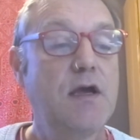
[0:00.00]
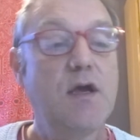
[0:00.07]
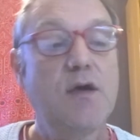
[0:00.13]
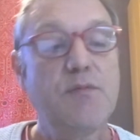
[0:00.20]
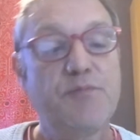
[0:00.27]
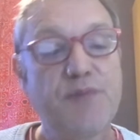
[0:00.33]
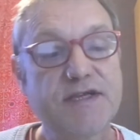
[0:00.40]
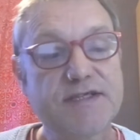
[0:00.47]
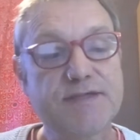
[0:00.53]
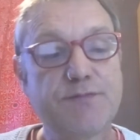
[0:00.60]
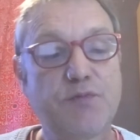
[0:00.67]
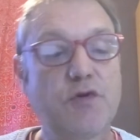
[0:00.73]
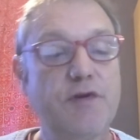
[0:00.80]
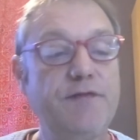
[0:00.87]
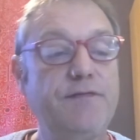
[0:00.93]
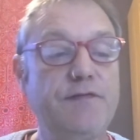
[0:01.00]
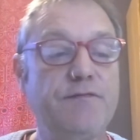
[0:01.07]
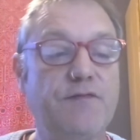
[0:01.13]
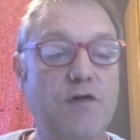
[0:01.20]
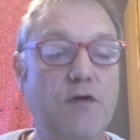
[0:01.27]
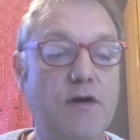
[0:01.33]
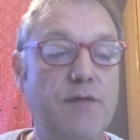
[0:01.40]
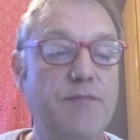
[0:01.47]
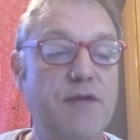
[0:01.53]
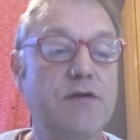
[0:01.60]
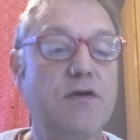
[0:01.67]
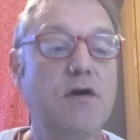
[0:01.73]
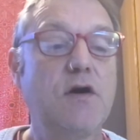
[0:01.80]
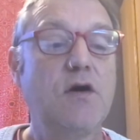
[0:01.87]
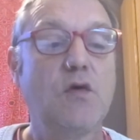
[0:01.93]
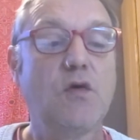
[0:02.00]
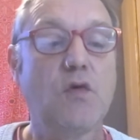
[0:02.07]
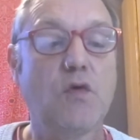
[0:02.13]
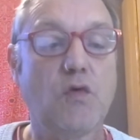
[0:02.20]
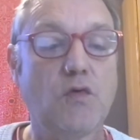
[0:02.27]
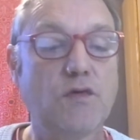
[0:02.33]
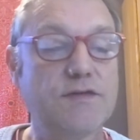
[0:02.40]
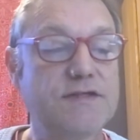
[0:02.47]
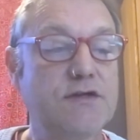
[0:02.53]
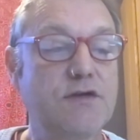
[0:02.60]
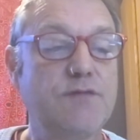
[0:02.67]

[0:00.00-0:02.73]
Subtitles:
But a supportive environment also